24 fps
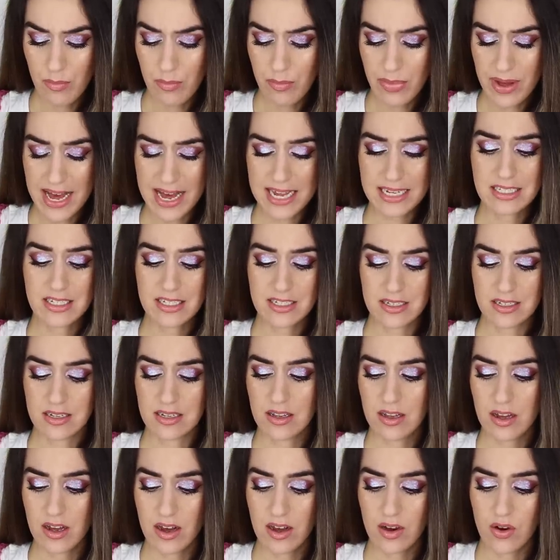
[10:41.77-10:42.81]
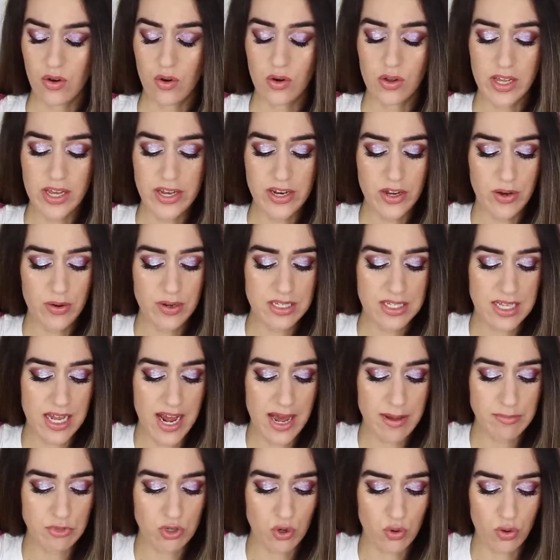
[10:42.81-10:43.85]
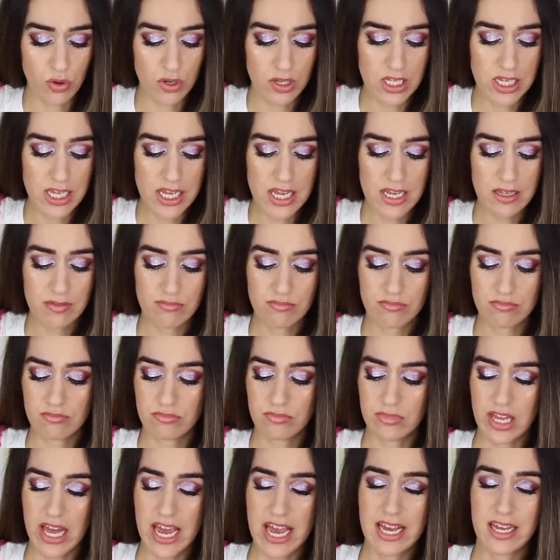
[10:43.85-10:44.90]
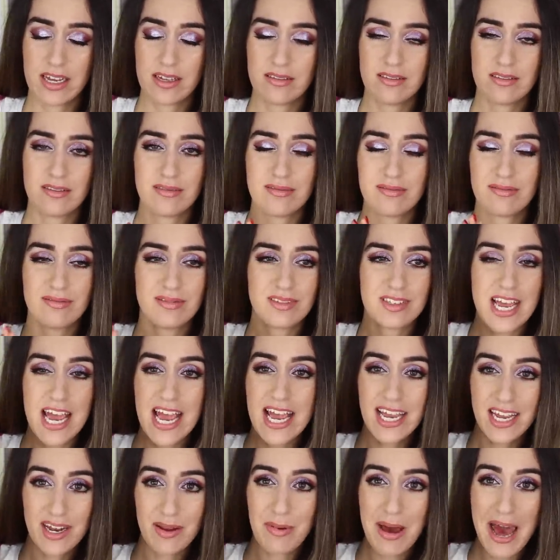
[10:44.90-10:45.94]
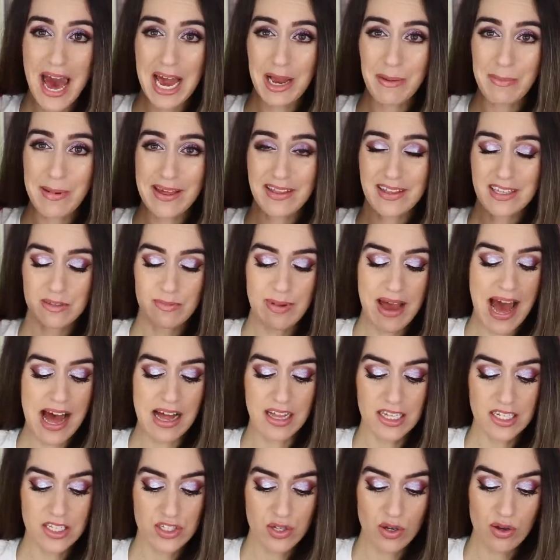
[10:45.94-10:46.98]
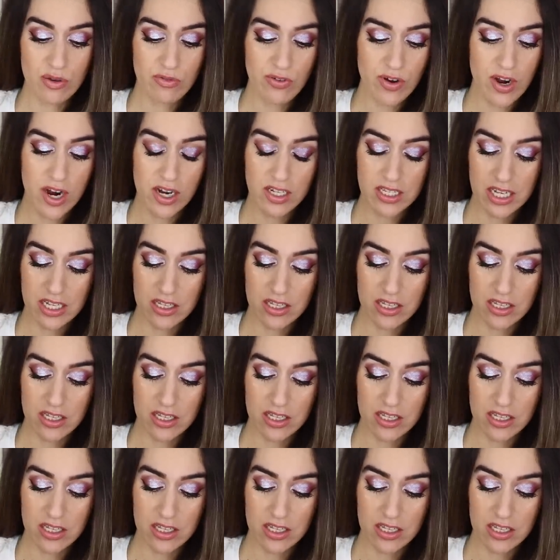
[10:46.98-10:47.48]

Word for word: but all I know is that I'm totally like taken aback by this palette so far.